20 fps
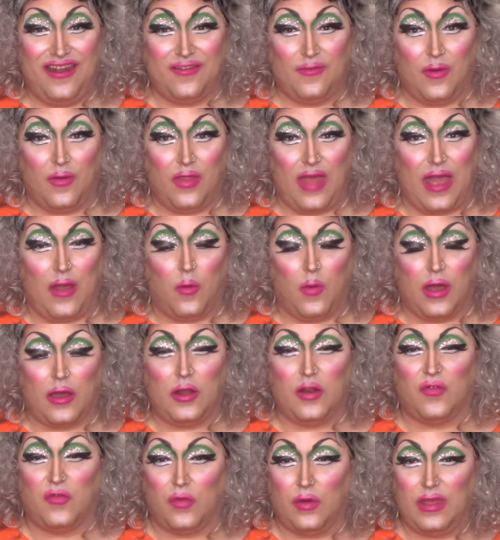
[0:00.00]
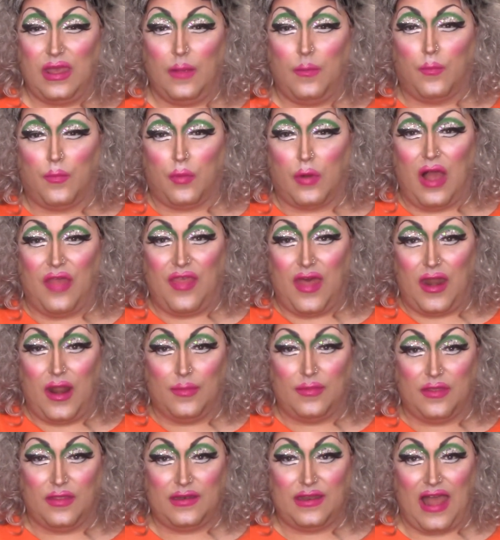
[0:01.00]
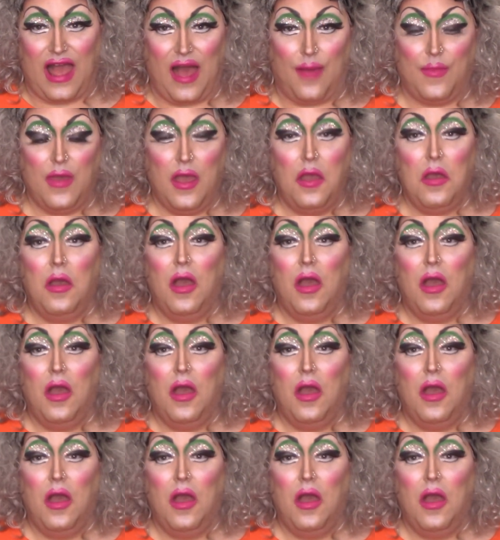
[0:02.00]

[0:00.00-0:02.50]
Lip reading: is like what could have really brought that up to the top.